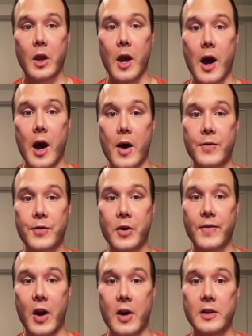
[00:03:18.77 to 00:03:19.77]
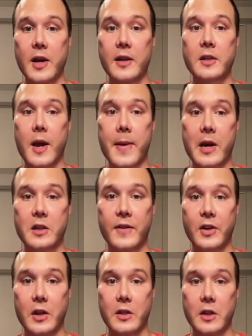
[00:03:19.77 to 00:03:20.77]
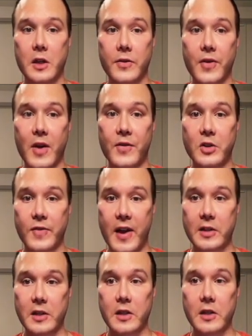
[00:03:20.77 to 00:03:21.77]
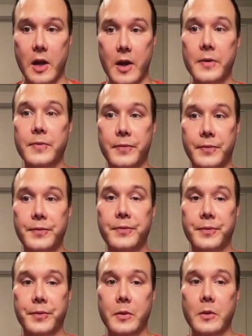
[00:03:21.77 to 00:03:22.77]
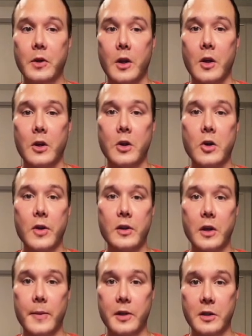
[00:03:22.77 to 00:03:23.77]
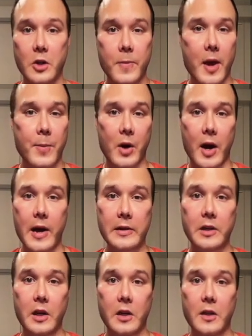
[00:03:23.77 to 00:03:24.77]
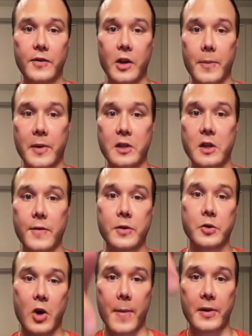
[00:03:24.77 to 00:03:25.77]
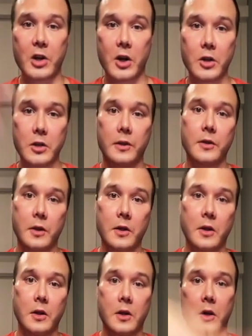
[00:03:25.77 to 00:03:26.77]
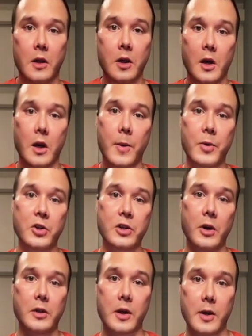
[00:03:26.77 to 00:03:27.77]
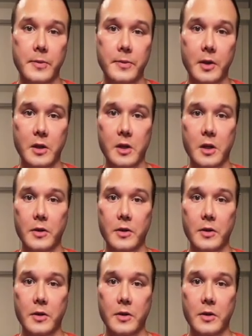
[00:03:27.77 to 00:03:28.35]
uh, for various enzyme activities in the fed versus fasting state. You know the deal. I'm going to continue to make more content. If you like my stuff, subscribe to my channel. And I appreciate your time. That's it.